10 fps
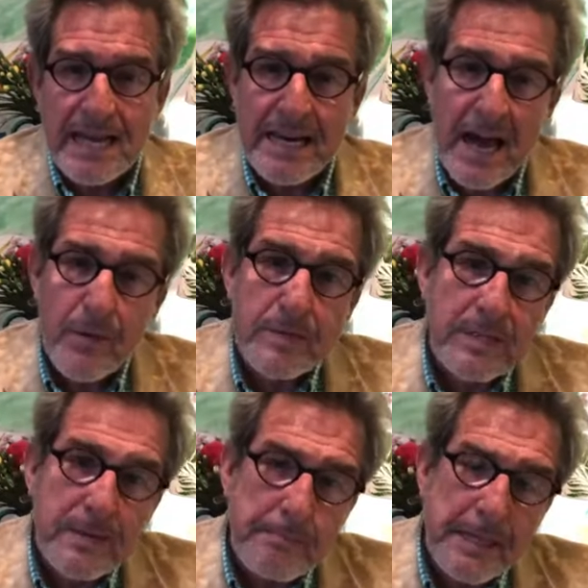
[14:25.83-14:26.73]
And how
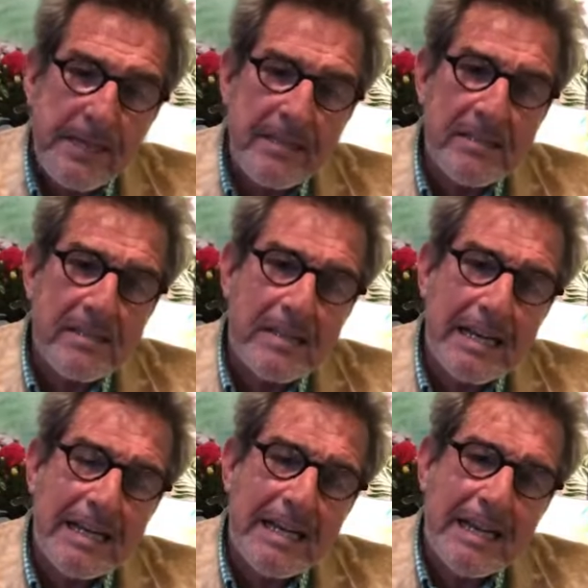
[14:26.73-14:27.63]
it appears,
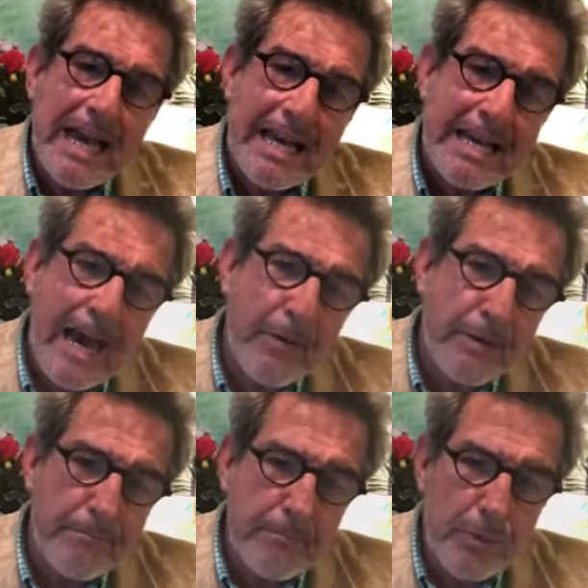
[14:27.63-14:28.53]
and
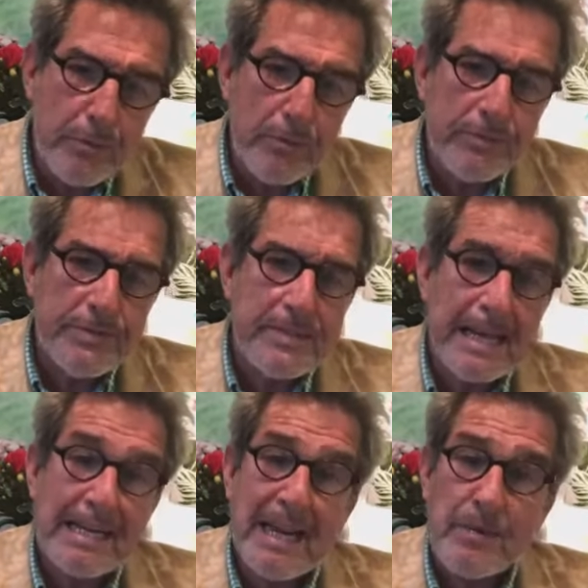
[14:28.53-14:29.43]
how it
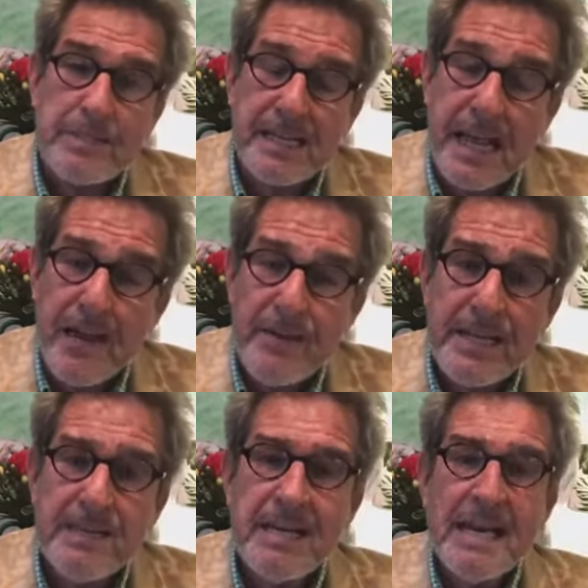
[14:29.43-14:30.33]
moves, and how it's
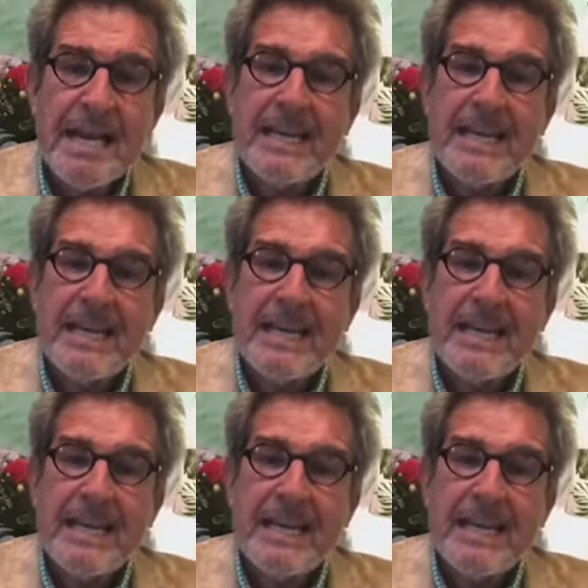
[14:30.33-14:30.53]
carried,